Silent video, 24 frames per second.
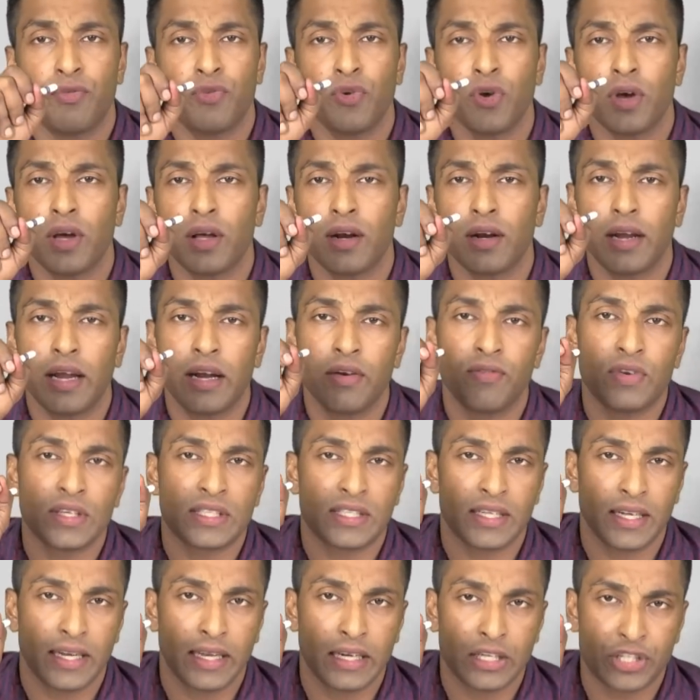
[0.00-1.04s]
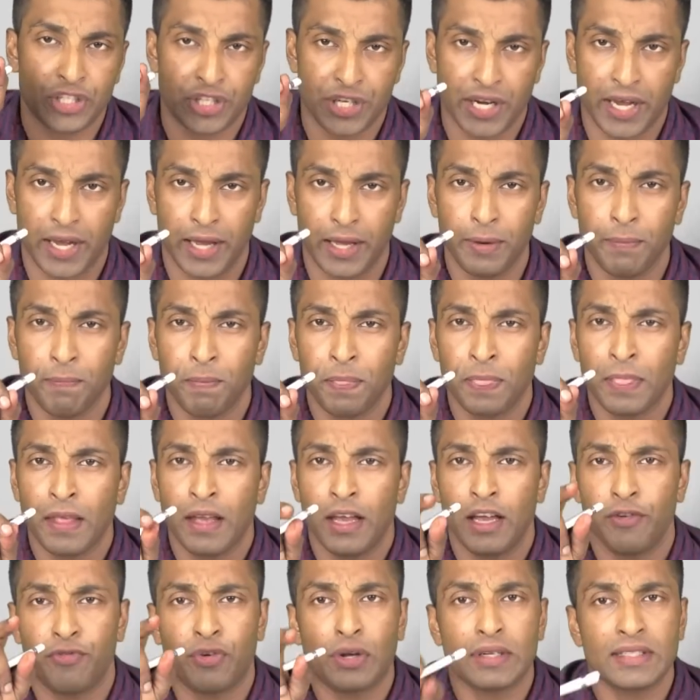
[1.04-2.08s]
So if you are investing in
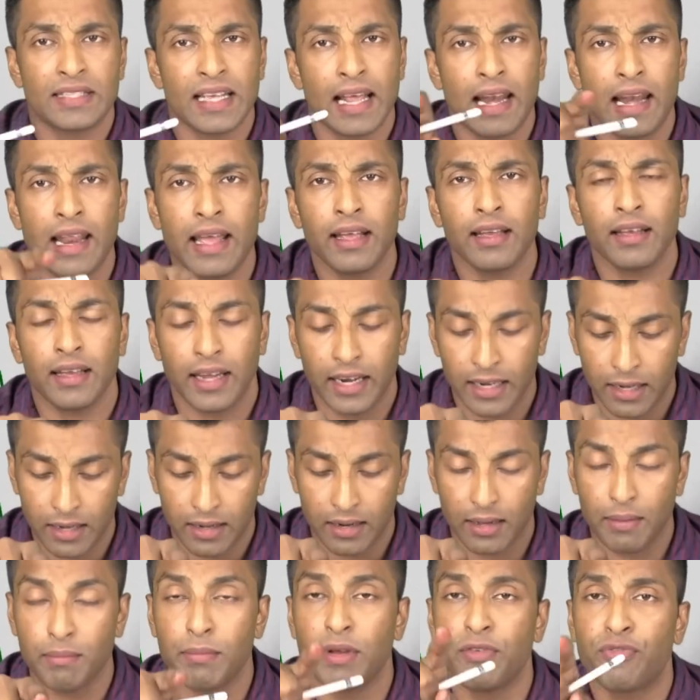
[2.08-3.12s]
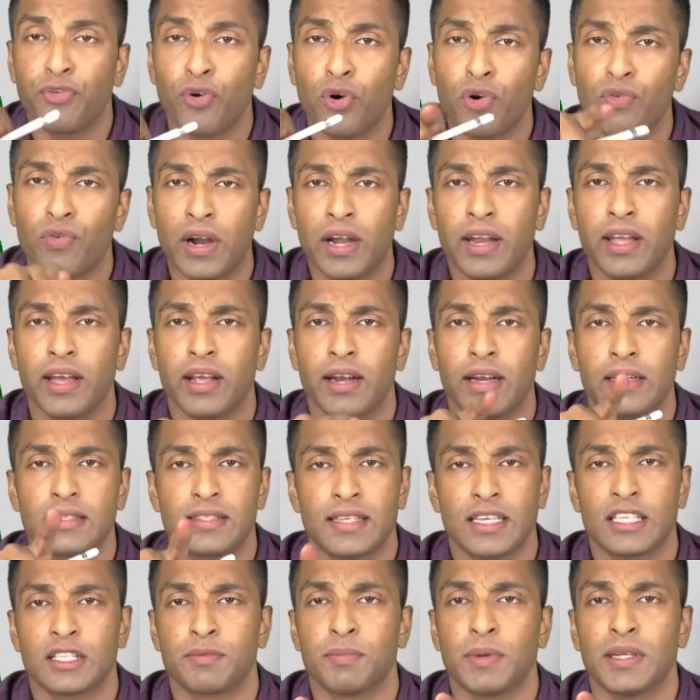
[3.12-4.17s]
share, if you are selling it before
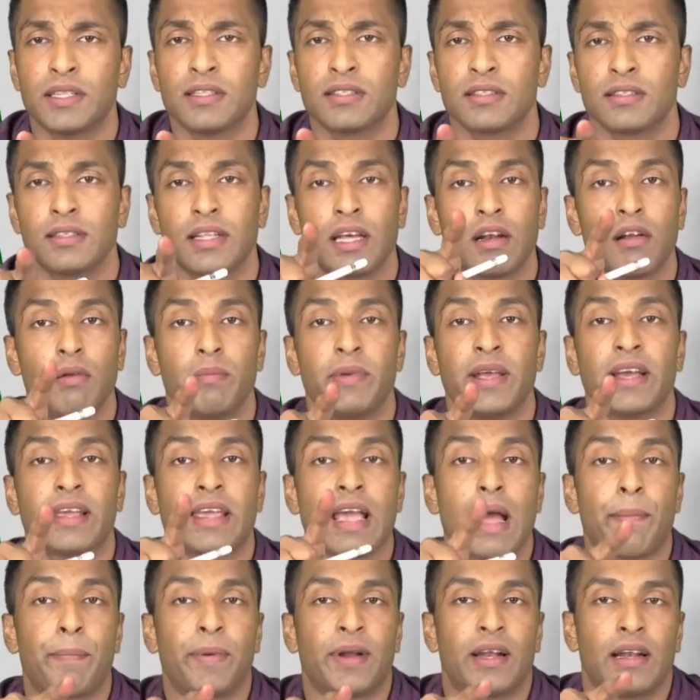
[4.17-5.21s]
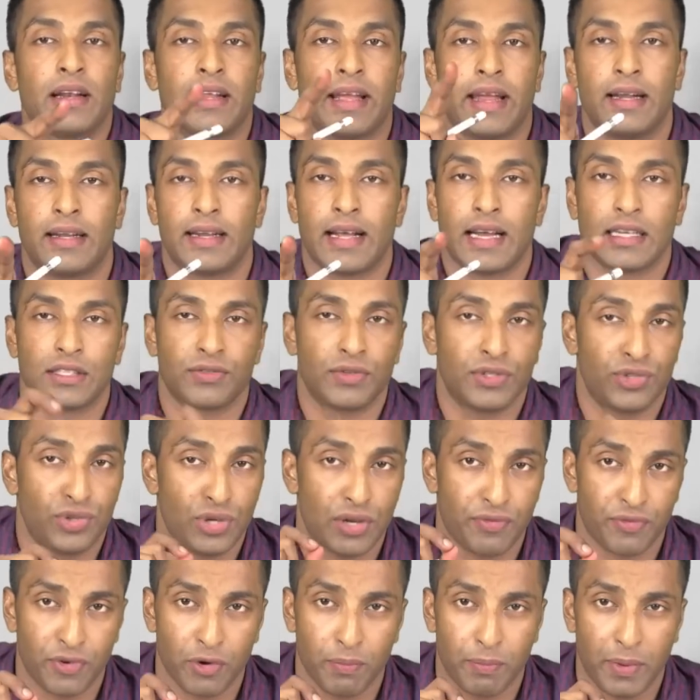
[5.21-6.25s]
1 year, in 6 months, there will be a capital gain
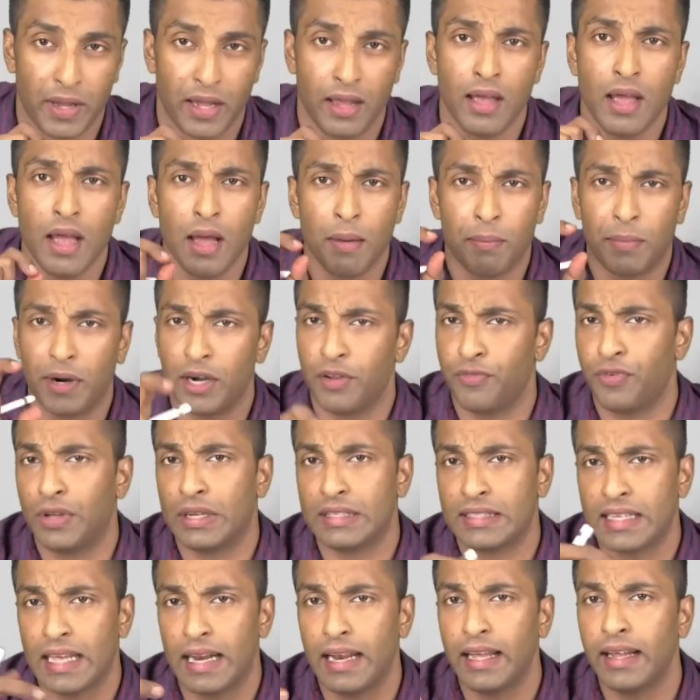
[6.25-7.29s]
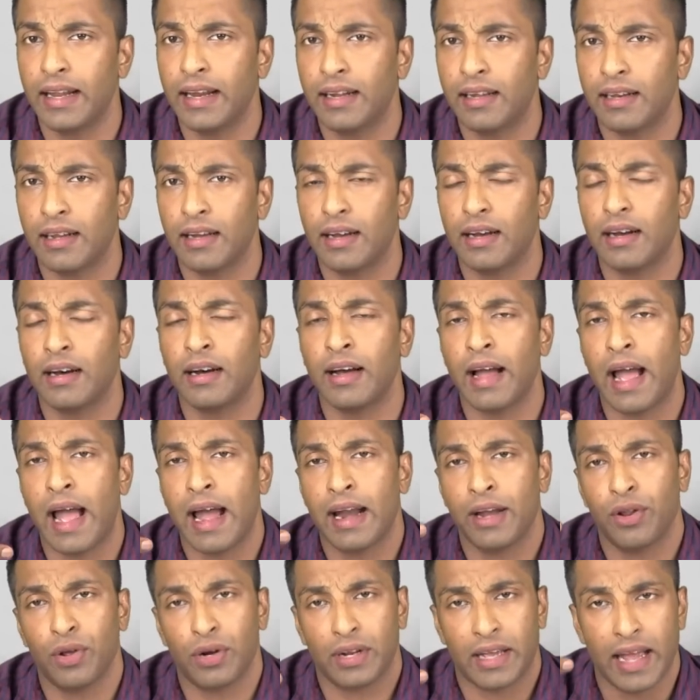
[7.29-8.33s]
tax which you have to pay. But if you are selling it
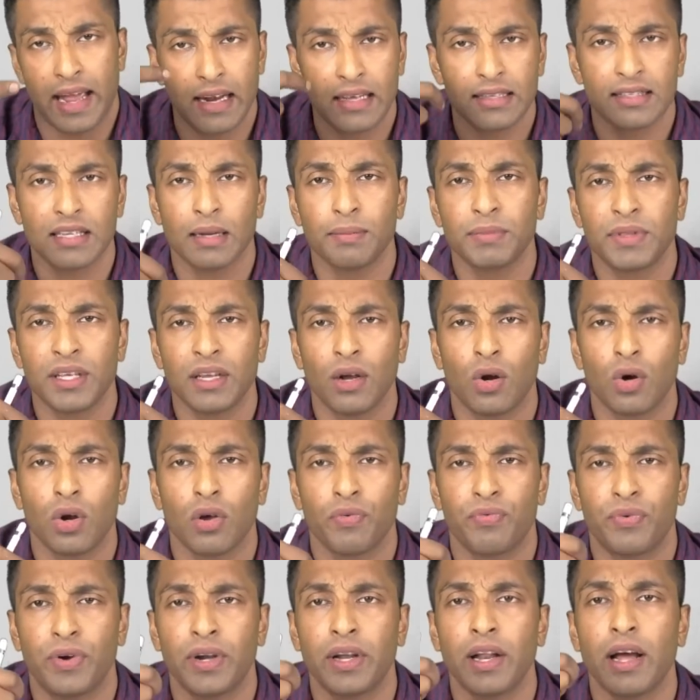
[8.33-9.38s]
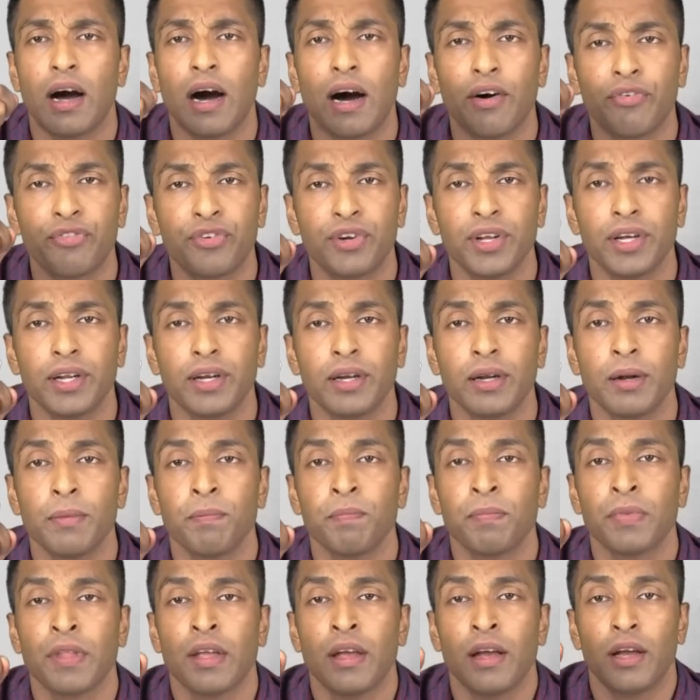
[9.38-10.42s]
and you are gaining something out of it
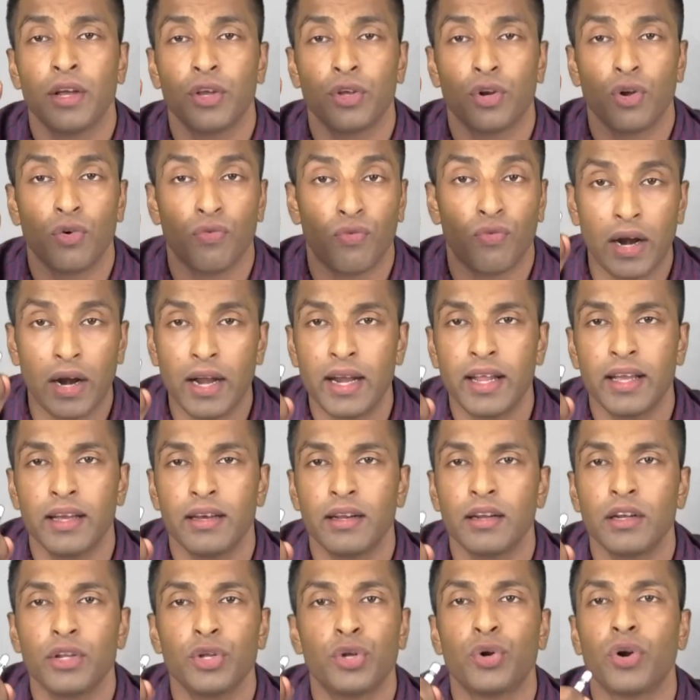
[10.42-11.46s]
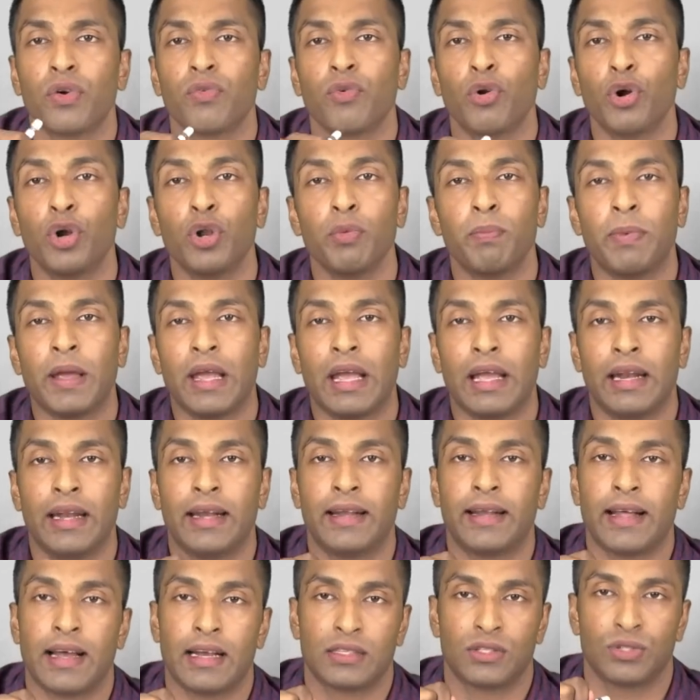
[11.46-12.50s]
after 1 year, you don't want
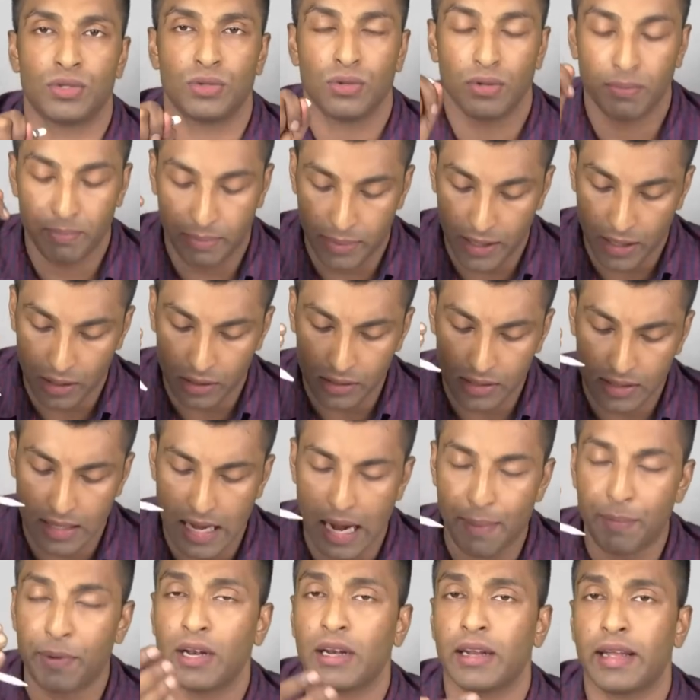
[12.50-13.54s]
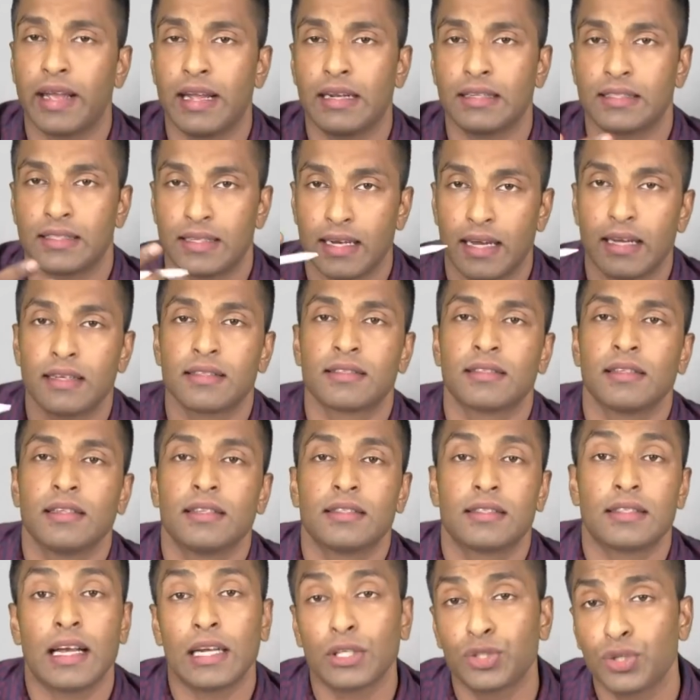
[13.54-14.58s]
to pay any tax, because capital gains
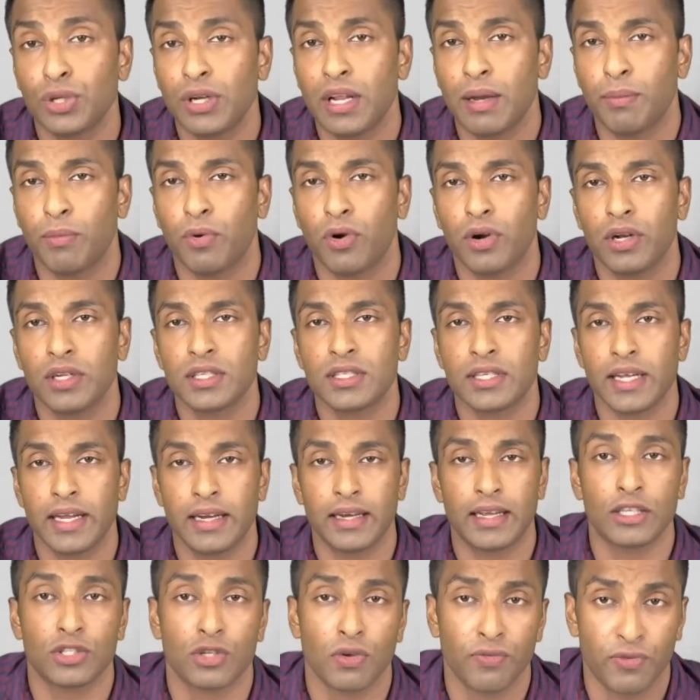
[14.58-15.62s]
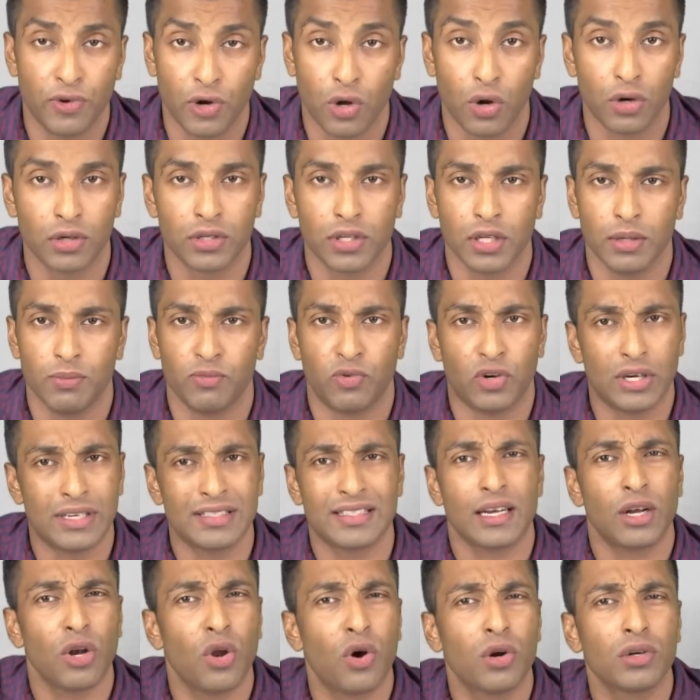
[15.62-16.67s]
tax is actually abolished in case of
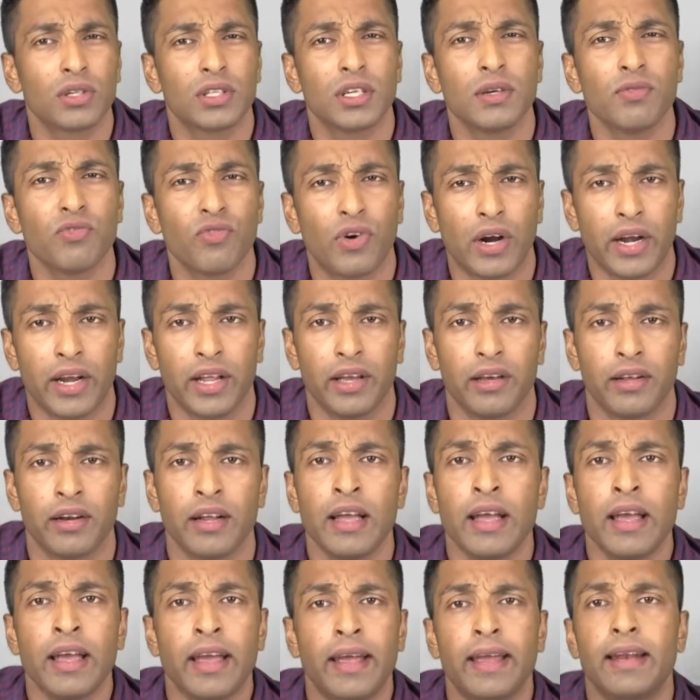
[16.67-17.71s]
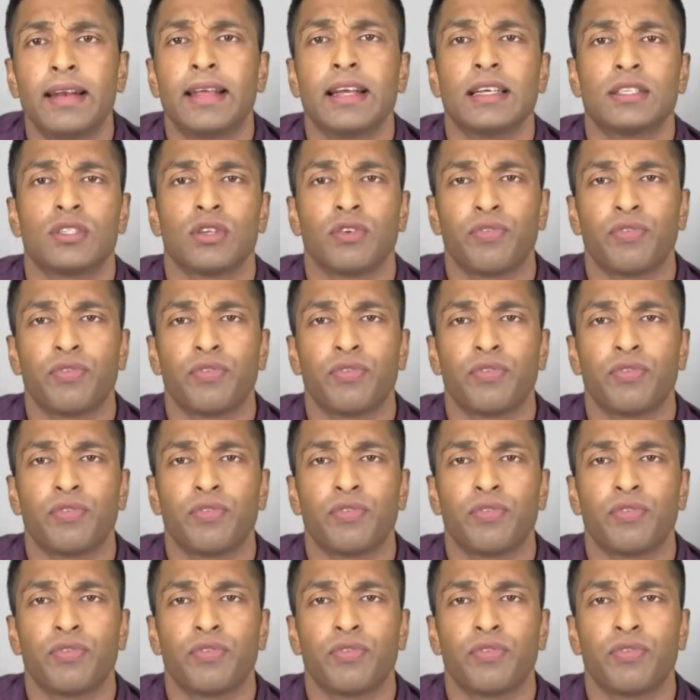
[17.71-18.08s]
long term. What is that long term? 1 year.